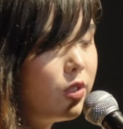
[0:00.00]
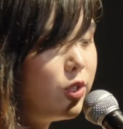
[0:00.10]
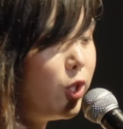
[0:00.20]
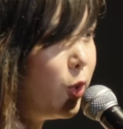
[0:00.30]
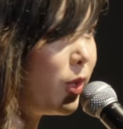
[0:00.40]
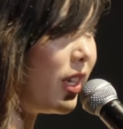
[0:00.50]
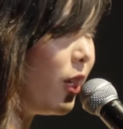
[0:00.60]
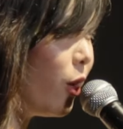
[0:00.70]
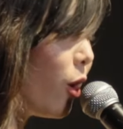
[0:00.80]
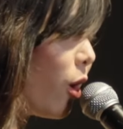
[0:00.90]
Do you
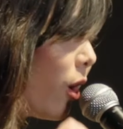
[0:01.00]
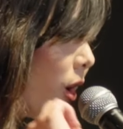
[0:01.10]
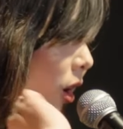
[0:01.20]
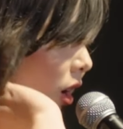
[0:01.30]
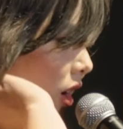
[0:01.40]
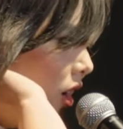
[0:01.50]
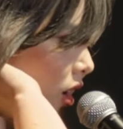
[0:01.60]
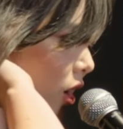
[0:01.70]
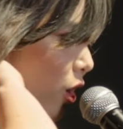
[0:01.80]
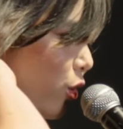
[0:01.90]
hear
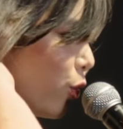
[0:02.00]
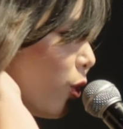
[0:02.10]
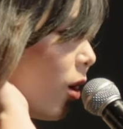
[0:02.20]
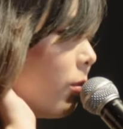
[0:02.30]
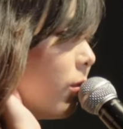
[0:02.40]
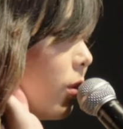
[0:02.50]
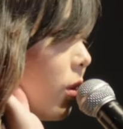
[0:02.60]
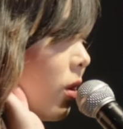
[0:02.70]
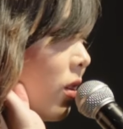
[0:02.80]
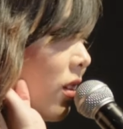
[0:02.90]
the
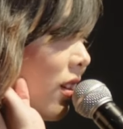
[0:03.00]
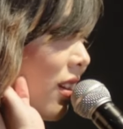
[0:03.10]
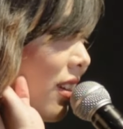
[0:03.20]
rumble?